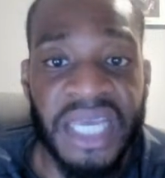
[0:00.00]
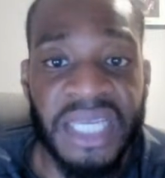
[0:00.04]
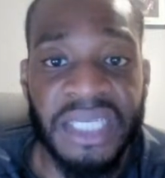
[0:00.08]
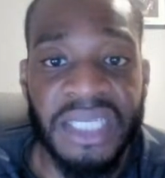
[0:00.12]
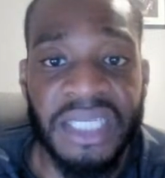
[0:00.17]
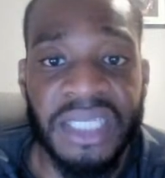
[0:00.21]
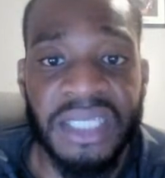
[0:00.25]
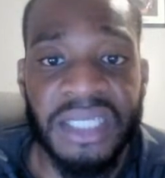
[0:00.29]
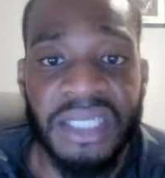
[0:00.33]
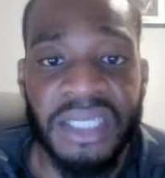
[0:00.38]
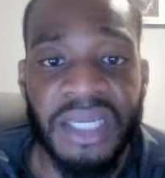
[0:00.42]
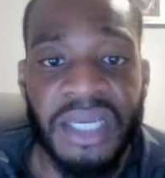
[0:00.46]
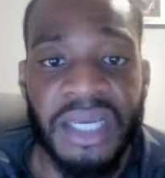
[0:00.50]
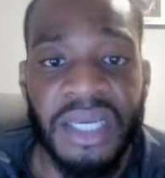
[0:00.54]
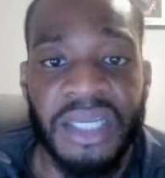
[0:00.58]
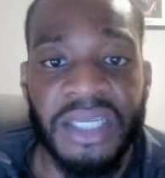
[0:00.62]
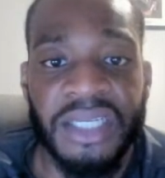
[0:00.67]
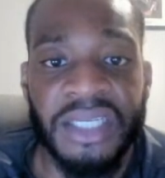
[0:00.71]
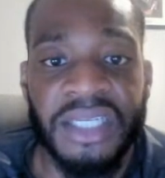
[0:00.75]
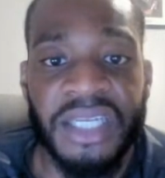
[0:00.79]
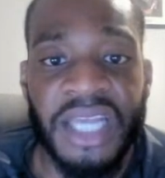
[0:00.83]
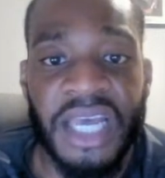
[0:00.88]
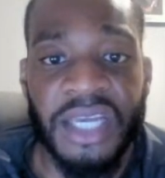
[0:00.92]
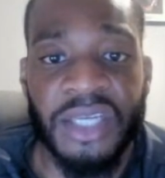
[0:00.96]
is
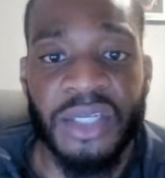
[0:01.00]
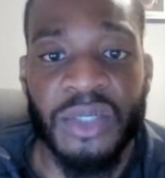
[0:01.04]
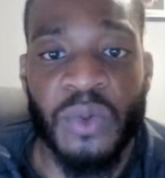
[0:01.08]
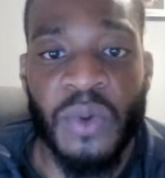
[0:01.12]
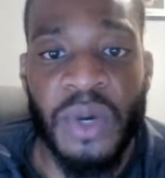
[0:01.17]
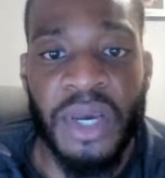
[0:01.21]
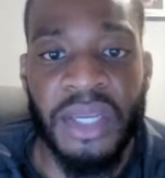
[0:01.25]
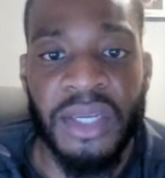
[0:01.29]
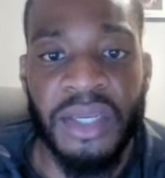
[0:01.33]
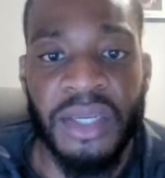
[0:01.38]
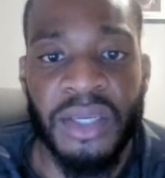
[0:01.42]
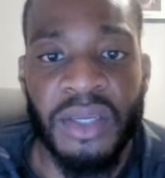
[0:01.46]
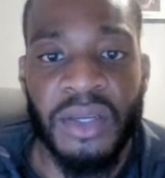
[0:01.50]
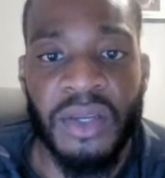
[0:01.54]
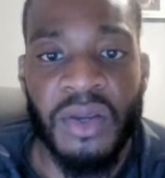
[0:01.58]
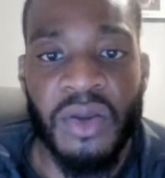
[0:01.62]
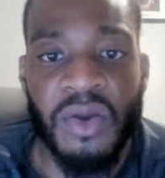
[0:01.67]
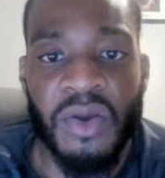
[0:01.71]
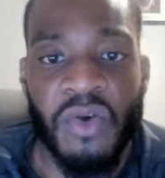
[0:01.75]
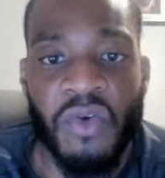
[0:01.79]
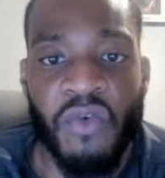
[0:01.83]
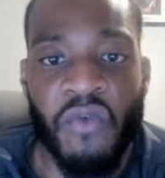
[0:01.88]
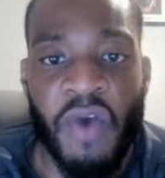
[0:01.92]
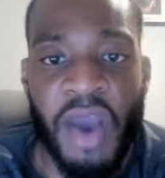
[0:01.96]
sec squared,
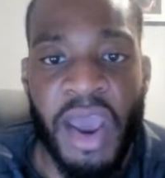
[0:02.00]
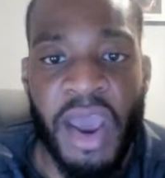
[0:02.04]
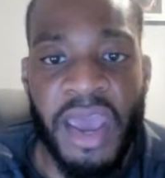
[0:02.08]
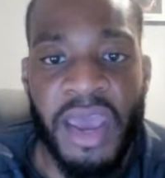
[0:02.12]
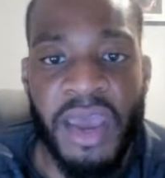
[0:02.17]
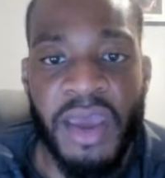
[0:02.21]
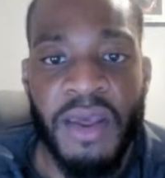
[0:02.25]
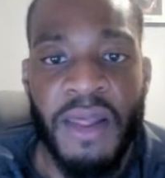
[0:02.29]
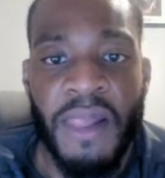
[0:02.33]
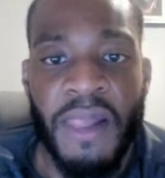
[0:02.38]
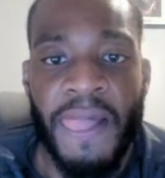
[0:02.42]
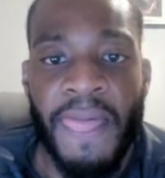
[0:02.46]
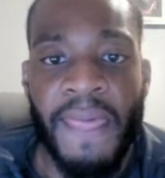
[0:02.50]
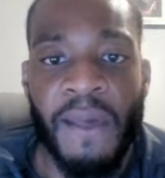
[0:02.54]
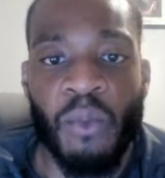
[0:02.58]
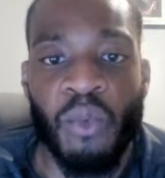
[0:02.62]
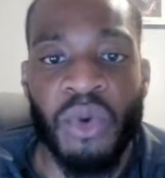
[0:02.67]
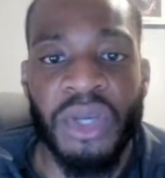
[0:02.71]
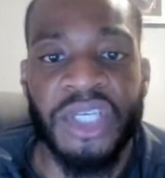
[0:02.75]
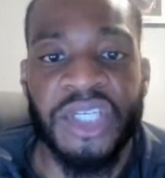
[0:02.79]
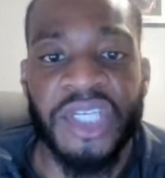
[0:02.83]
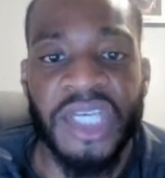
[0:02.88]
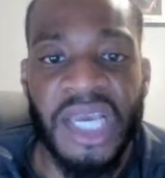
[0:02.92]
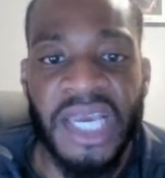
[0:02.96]
right?
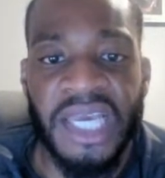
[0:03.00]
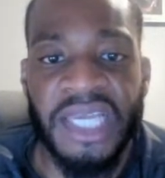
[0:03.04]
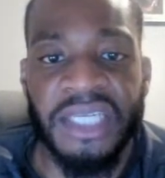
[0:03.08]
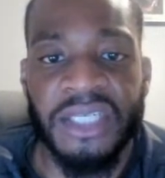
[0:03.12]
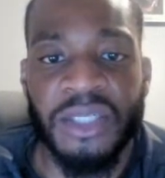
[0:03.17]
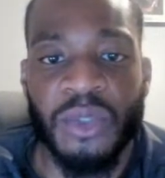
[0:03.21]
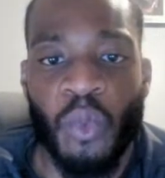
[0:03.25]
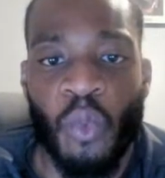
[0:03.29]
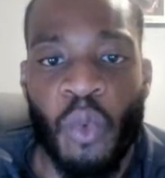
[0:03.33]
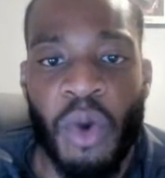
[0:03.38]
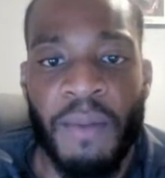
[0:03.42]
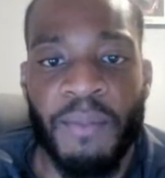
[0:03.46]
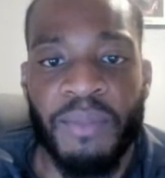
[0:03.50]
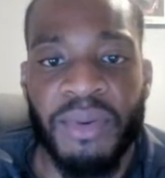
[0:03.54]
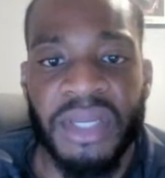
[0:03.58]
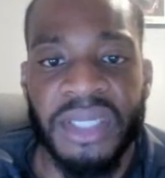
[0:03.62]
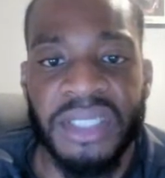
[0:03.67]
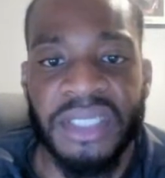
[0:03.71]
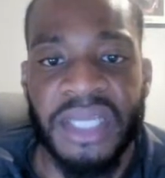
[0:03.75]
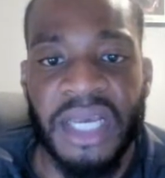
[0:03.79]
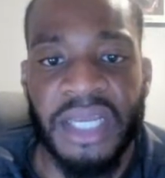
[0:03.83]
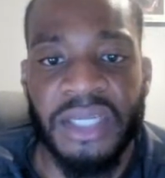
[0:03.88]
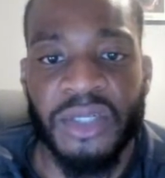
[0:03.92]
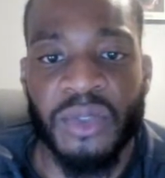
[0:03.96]
Which is 1
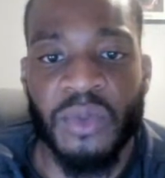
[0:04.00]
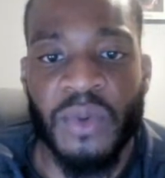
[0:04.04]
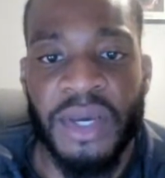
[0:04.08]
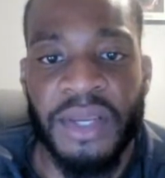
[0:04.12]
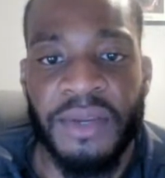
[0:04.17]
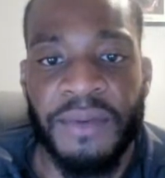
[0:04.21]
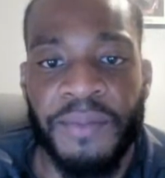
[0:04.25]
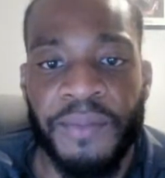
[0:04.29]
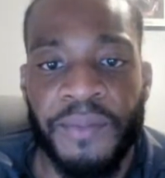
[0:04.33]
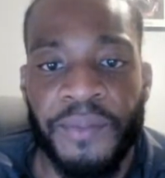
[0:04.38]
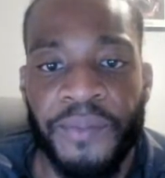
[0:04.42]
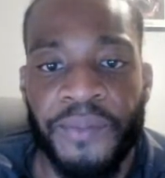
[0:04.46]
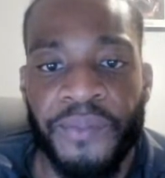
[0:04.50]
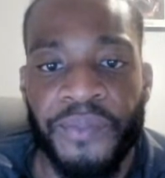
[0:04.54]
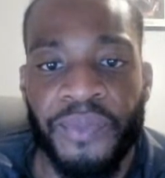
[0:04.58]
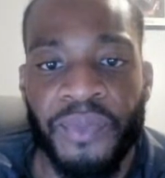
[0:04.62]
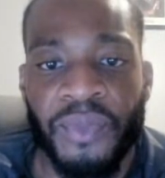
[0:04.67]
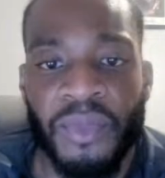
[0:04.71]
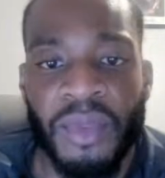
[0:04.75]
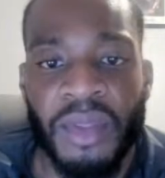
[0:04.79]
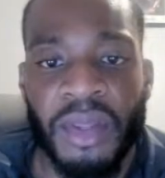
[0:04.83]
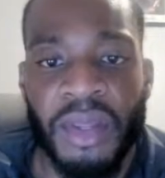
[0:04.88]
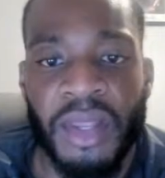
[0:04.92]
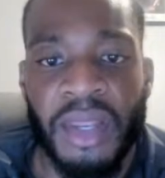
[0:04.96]
plus tan squared,
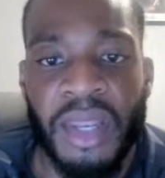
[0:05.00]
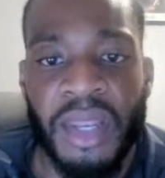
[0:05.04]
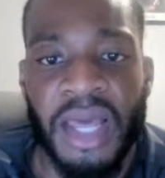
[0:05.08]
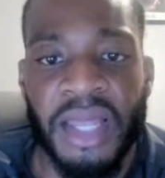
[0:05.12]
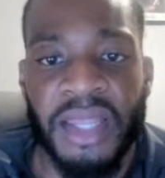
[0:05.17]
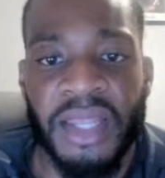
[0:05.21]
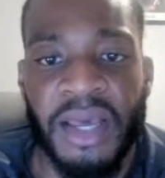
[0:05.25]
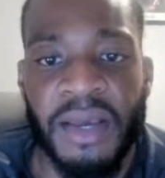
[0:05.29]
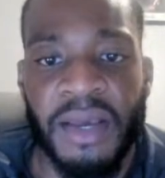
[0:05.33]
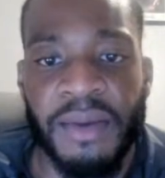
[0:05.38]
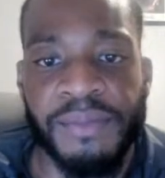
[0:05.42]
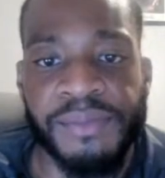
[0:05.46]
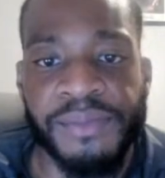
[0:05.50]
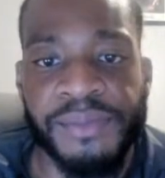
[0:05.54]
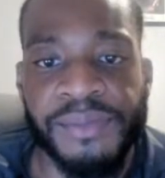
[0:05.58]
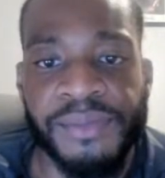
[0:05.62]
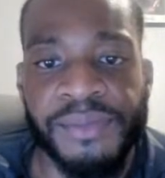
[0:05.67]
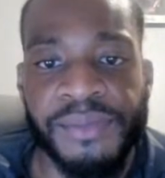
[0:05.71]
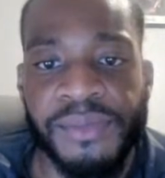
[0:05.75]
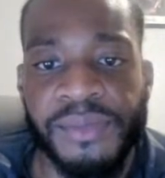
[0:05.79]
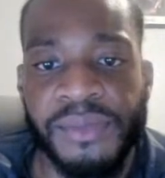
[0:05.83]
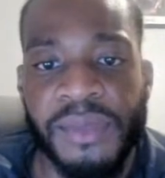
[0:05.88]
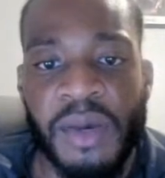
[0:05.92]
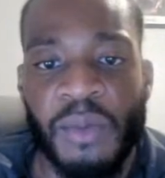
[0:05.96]
like that.
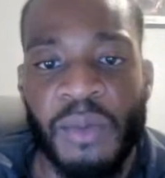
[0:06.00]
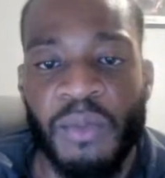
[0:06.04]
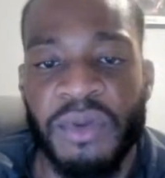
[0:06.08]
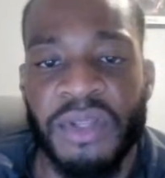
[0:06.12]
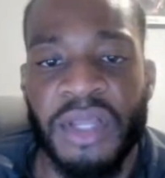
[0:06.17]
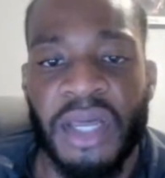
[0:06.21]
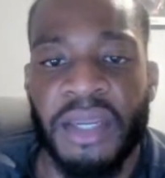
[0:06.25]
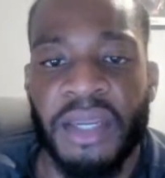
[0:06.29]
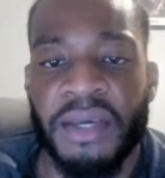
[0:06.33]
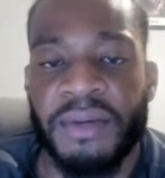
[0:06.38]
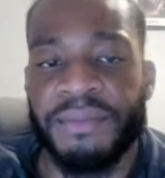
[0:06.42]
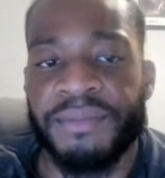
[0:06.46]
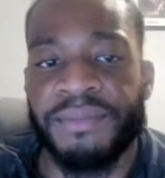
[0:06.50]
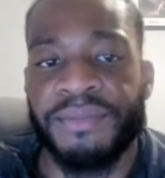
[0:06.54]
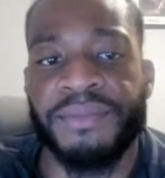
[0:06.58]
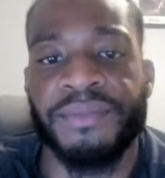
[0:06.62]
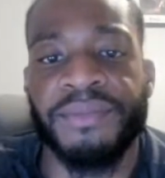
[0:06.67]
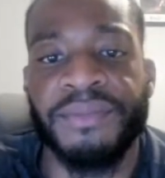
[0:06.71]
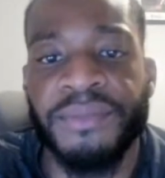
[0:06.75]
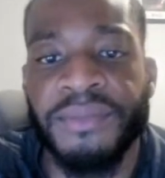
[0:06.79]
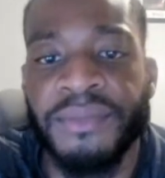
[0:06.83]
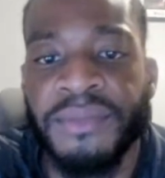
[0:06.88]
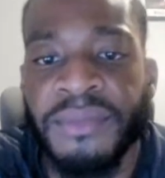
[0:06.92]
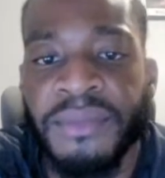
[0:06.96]
We done it.
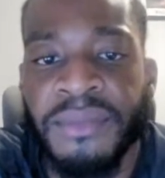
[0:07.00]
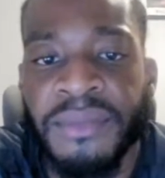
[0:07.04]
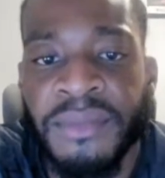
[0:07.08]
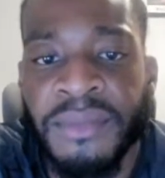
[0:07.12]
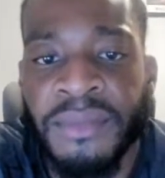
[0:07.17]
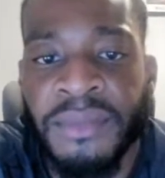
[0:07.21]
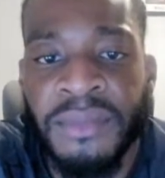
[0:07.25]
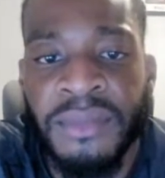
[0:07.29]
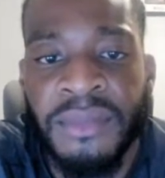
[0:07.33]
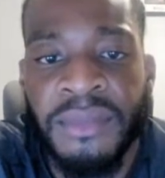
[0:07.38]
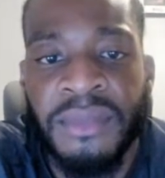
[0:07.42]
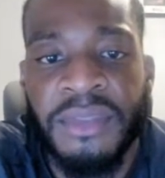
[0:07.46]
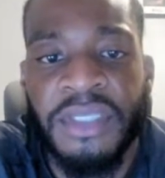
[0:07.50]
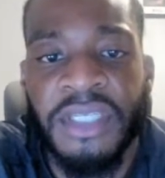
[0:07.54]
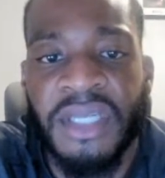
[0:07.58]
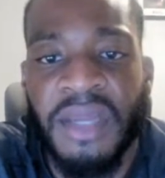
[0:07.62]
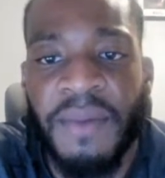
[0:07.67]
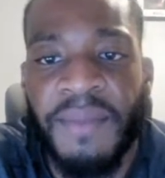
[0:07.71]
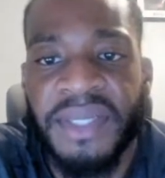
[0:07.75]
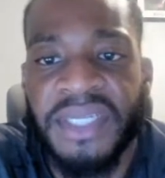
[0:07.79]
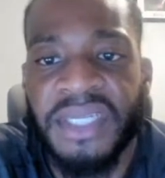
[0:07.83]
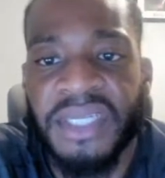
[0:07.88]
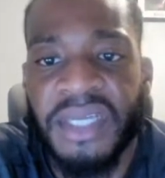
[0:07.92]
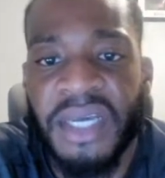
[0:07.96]
Does
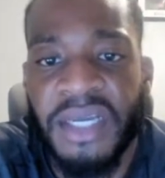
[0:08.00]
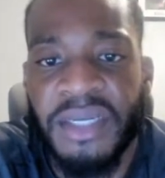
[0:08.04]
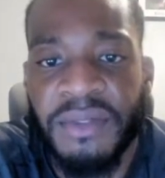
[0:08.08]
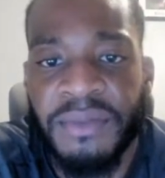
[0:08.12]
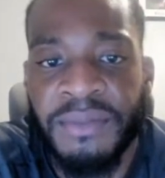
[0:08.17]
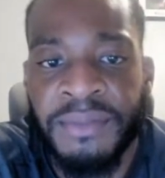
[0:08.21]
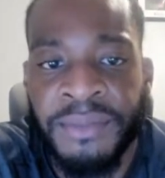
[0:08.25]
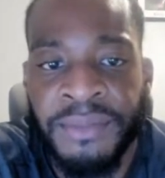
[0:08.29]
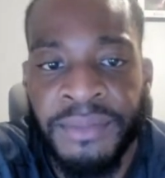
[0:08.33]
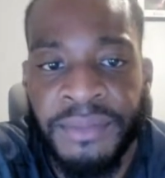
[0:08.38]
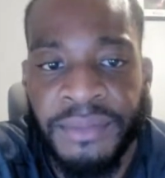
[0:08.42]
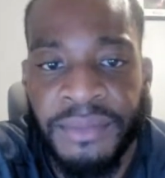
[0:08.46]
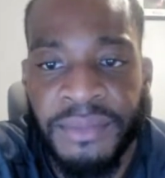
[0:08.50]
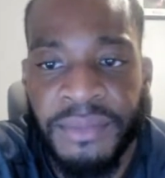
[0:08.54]
that make sense, guys?